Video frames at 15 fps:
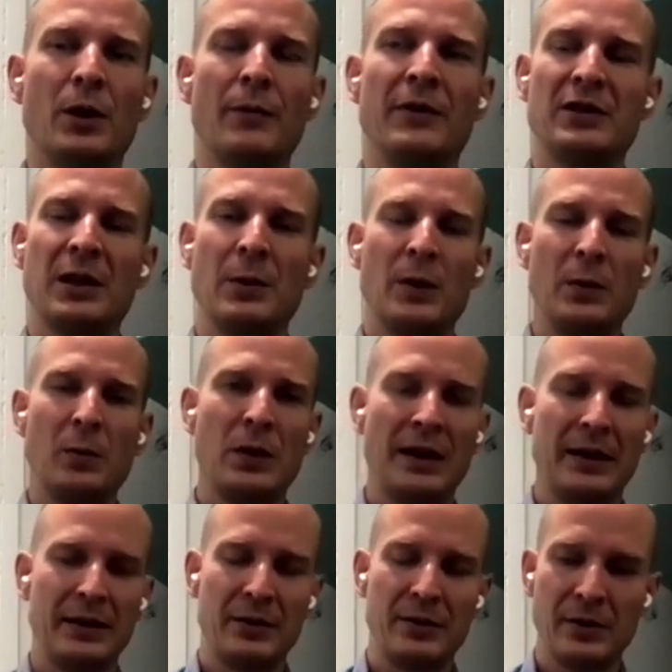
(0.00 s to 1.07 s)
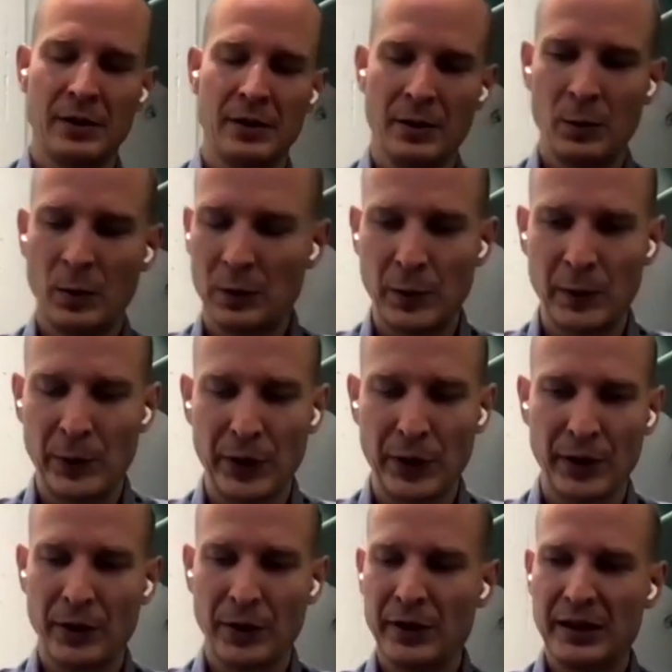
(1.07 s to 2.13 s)
obviously we would like to, what we're
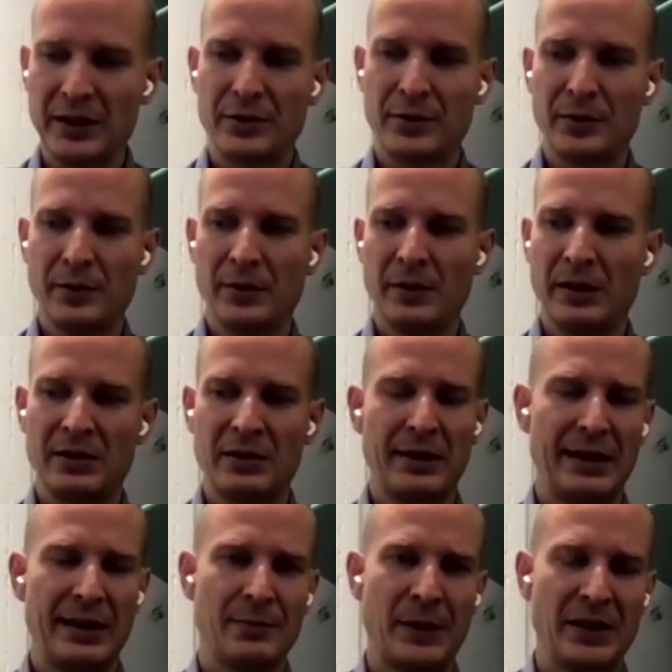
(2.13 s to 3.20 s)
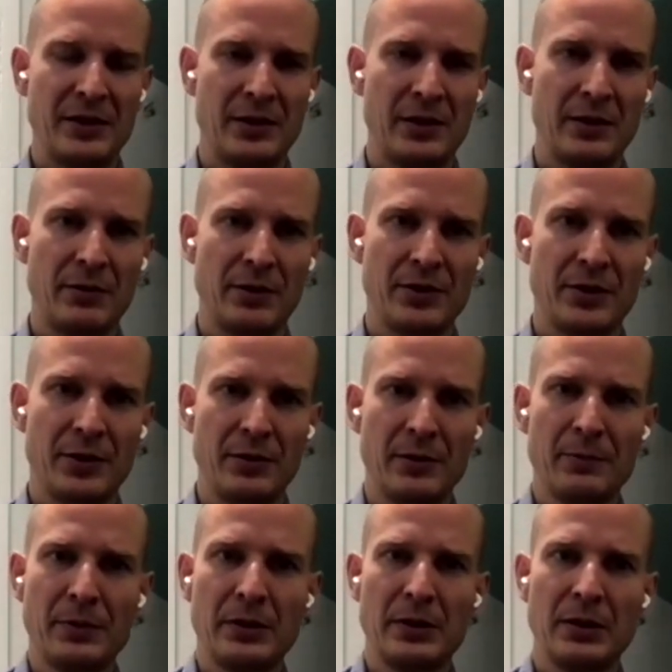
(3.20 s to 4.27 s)
working on is to is an expansion across
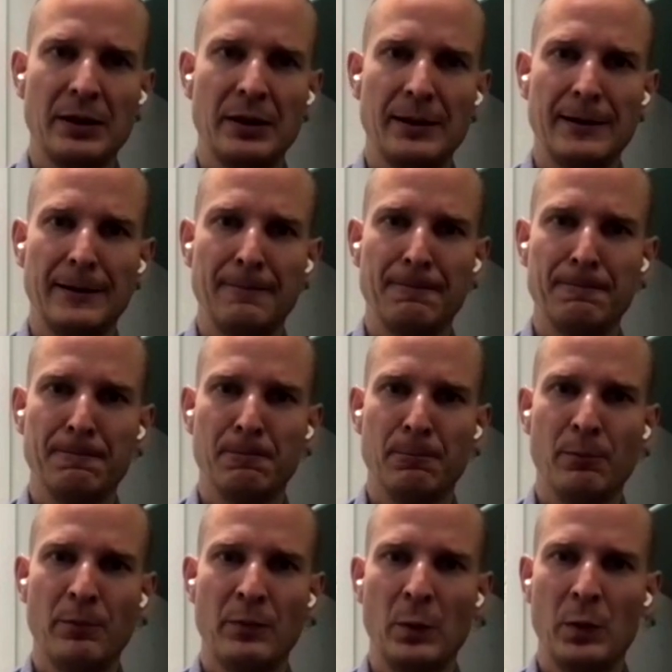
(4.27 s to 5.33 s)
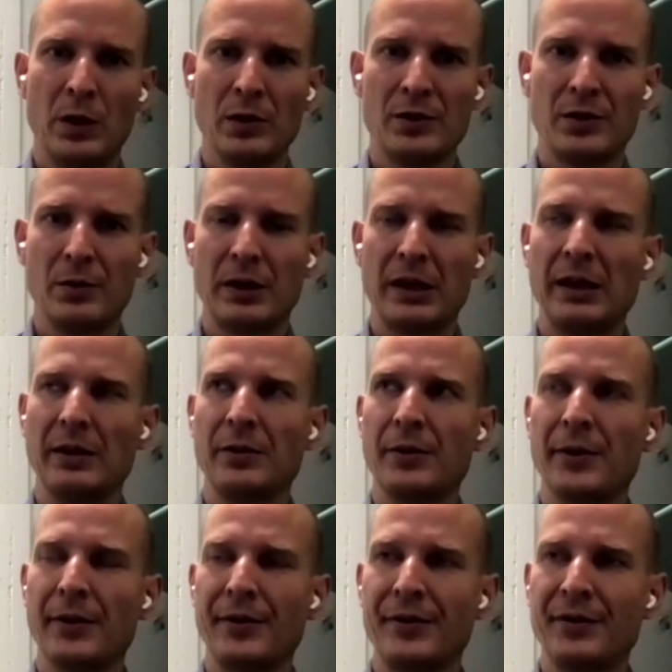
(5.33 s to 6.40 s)
Europe. Um, we're also looking
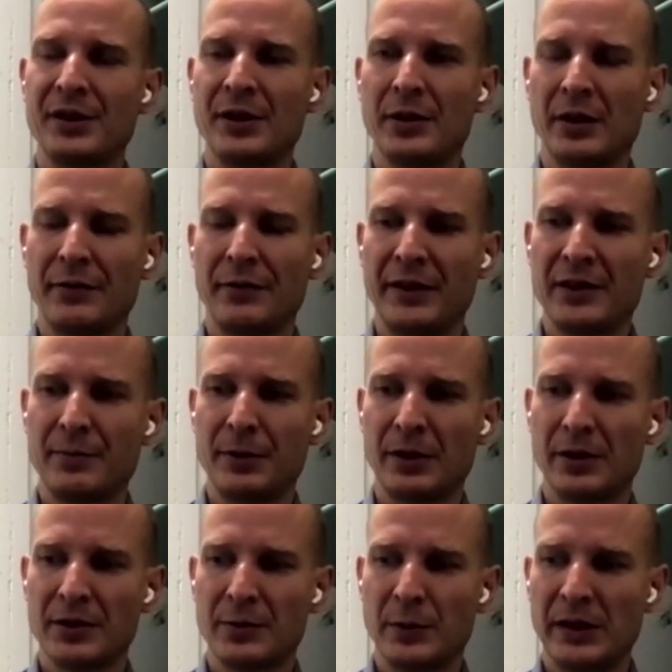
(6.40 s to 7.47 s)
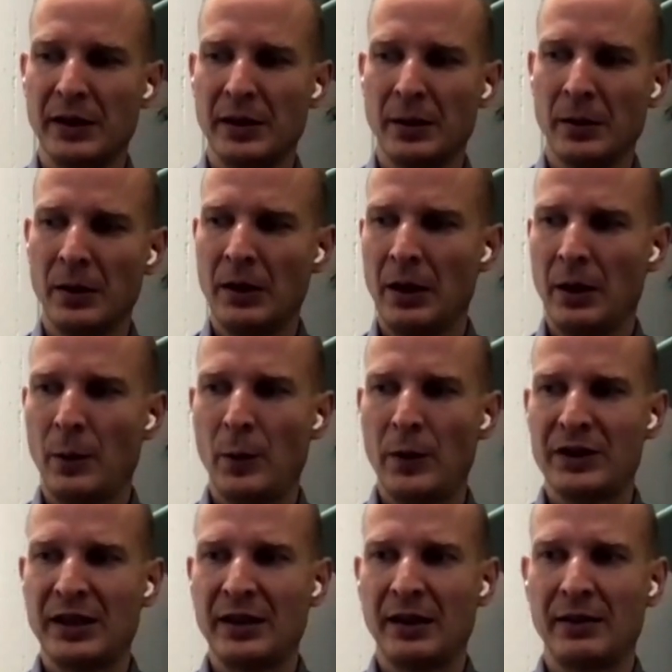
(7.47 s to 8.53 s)
into other geographies because we
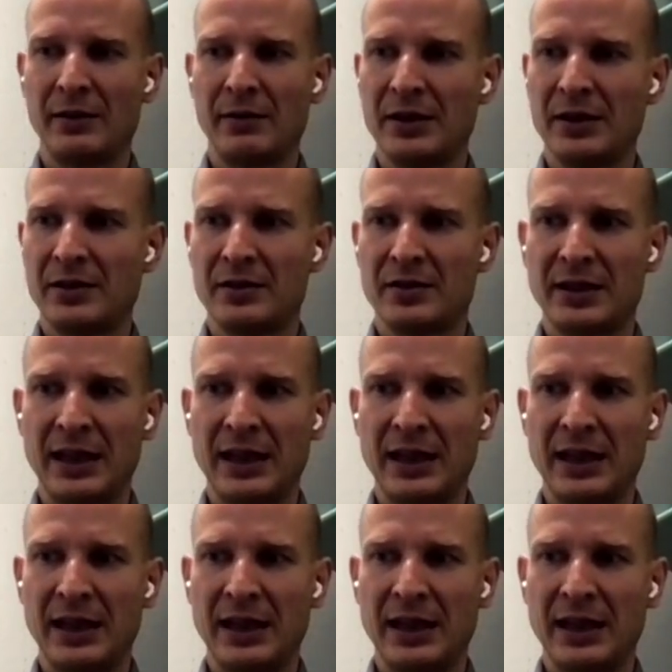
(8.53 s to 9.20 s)
we see that there is the